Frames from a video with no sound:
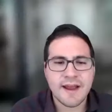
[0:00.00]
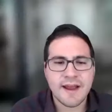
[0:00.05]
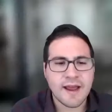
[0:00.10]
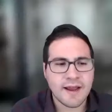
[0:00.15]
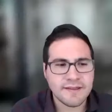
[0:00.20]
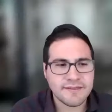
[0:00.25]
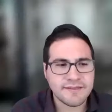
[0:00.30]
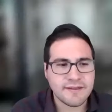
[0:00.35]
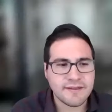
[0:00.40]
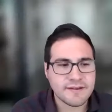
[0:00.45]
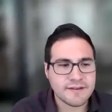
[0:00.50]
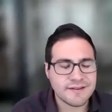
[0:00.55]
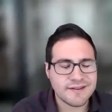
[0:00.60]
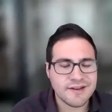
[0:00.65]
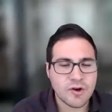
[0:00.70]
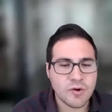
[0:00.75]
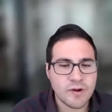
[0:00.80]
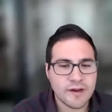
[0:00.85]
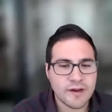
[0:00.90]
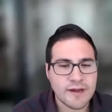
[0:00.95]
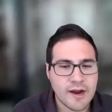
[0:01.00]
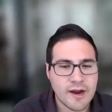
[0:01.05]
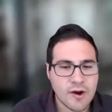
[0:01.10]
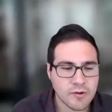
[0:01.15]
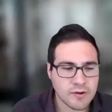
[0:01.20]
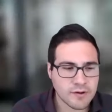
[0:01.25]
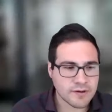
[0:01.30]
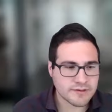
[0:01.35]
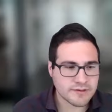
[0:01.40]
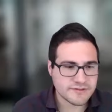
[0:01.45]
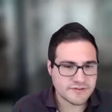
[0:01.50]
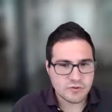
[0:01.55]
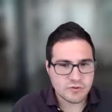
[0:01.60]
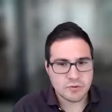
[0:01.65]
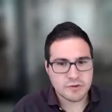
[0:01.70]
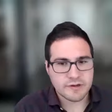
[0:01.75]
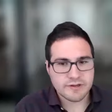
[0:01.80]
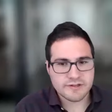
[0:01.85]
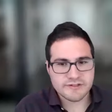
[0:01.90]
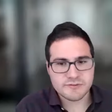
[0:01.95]
and I think you know, in our
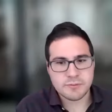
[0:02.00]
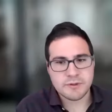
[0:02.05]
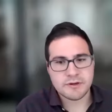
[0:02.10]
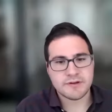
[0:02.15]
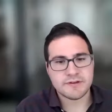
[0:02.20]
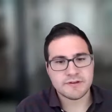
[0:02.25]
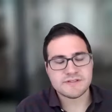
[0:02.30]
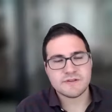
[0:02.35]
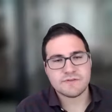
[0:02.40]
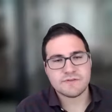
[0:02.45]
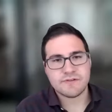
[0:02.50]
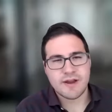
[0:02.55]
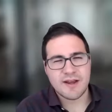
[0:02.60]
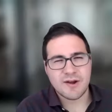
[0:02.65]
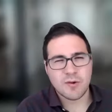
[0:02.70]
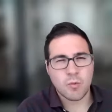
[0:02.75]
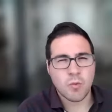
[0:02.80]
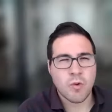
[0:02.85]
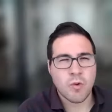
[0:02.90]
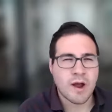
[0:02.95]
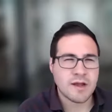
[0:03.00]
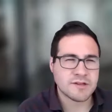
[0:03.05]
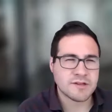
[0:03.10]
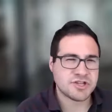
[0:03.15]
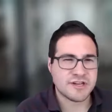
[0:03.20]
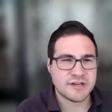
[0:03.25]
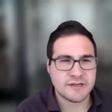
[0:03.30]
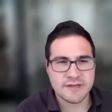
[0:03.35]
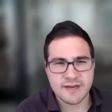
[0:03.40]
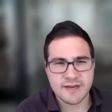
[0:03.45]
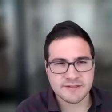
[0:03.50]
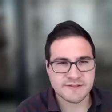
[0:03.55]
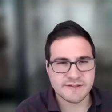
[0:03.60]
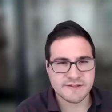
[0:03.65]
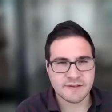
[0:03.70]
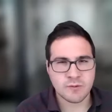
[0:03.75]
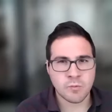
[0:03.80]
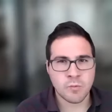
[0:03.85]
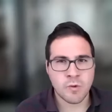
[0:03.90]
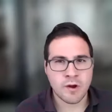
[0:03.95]
historic experience of kind of watching
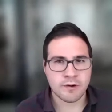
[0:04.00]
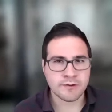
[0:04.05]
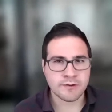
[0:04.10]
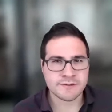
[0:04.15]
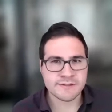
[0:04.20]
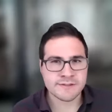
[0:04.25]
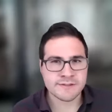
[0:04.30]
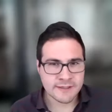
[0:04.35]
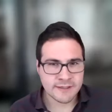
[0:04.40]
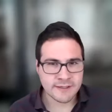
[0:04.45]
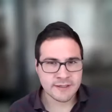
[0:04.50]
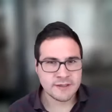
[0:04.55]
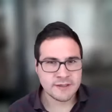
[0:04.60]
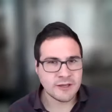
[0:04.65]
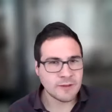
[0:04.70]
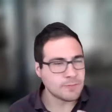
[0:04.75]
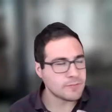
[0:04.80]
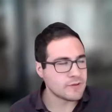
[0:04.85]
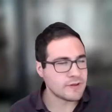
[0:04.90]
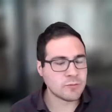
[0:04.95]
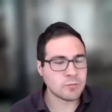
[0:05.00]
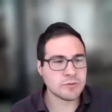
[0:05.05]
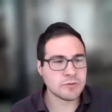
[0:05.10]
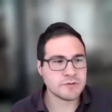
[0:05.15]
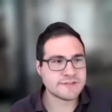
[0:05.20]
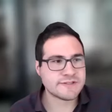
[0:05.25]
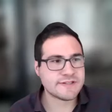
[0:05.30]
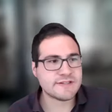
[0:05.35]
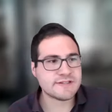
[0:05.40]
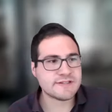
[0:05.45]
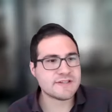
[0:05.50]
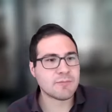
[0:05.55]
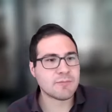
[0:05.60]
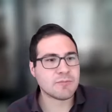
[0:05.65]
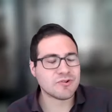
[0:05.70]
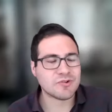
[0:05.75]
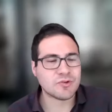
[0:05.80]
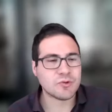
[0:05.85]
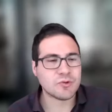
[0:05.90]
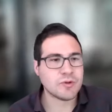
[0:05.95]
testing the waters, typically we'll see
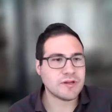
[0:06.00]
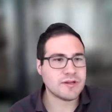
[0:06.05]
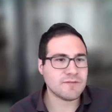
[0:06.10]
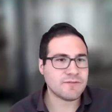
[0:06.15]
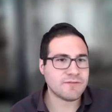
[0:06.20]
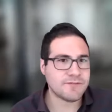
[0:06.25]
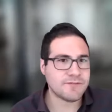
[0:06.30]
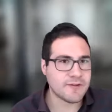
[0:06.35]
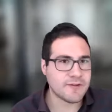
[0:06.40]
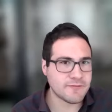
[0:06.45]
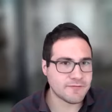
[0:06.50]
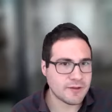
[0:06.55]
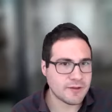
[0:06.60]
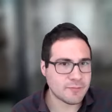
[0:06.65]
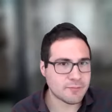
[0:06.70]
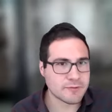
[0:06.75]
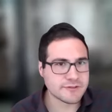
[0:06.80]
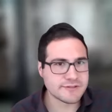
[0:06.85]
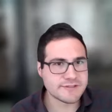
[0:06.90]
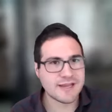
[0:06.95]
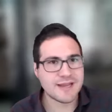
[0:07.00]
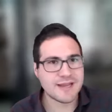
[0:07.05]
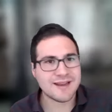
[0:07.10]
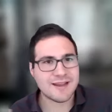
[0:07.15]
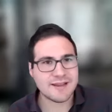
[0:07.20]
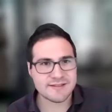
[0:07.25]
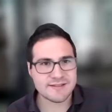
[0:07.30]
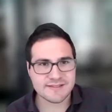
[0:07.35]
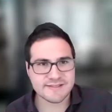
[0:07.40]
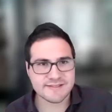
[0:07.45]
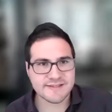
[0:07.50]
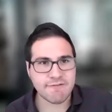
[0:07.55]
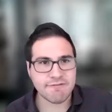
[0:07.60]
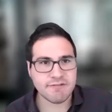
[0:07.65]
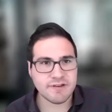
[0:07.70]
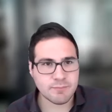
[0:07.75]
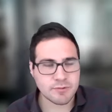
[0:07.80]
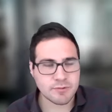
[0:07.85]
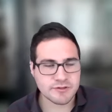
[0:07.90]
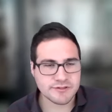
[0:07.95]
somewhere between fifty percent and
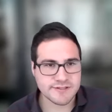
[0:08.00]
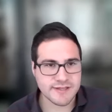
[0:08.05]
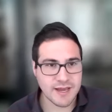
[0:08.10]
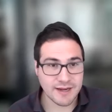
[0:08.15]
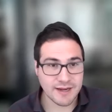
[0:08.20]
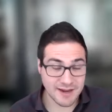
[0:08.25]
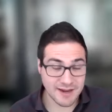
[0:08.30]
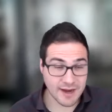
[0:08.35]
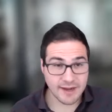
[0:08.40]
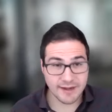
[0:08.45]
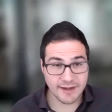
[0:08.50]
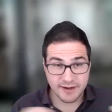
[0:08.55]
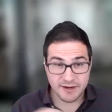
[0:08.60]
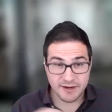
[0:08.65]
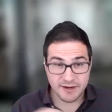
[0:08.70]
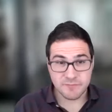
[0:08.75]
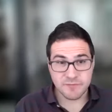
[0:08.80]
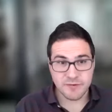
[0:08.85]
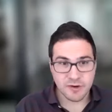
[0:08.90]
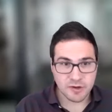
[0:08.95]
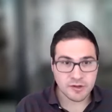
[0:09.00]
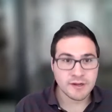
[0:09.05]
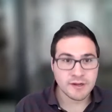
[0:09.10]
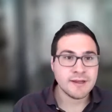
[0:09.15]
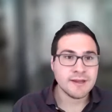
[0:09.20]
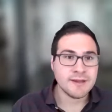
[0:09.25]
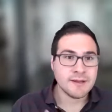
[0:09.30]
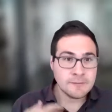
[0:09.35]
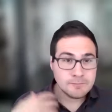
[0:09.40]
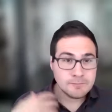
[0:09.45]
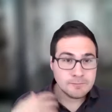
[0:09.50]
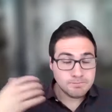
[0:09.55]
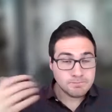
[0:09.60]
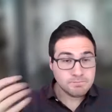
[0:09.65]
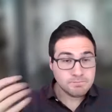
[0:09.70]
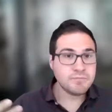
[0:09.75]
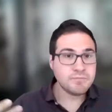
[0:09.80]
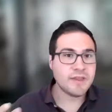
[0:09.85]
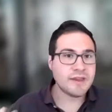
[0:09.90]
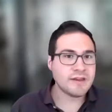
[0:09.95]
seventy percent kind of convert mm-hmm.